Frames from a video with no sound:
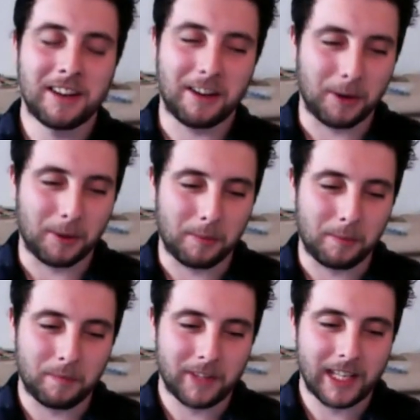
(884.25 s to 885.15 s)

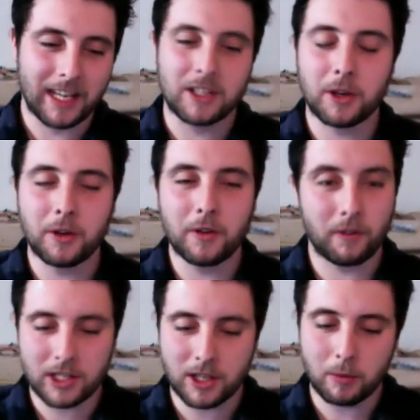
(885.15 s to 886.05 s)
Um, yeah, so
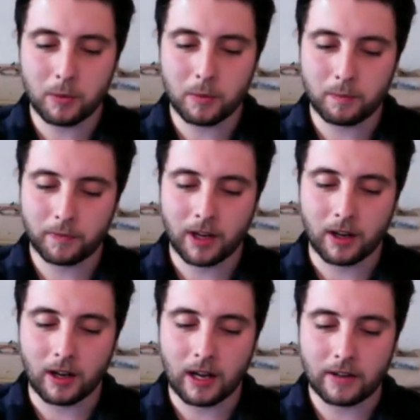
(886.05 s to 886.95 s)
for example,
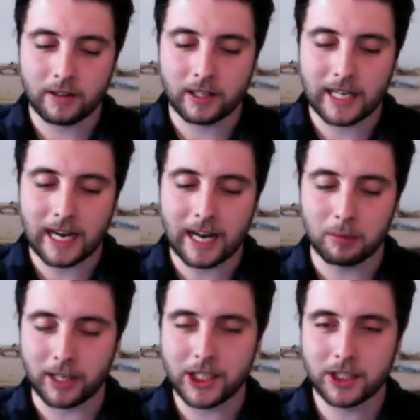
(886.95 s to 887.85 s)
uh, the
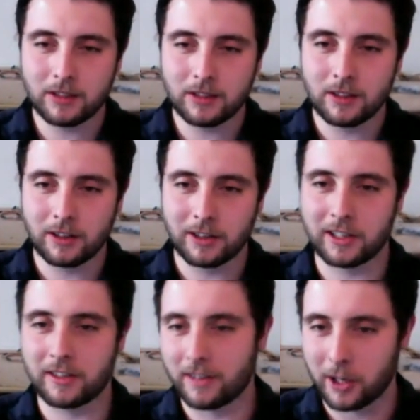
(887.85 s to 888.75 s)
calibration,
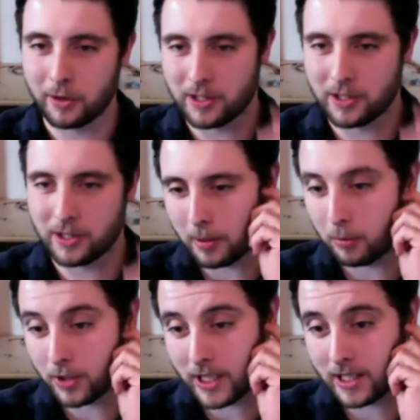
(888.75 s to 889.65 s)
I'll go into a little bit
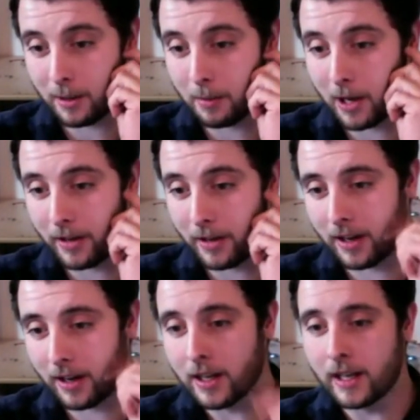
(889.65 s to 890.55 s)
more detail about that,
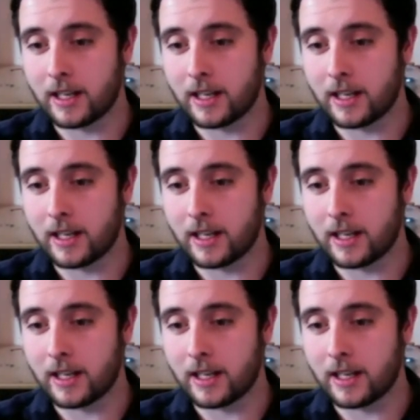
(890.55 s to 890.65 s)
yeah.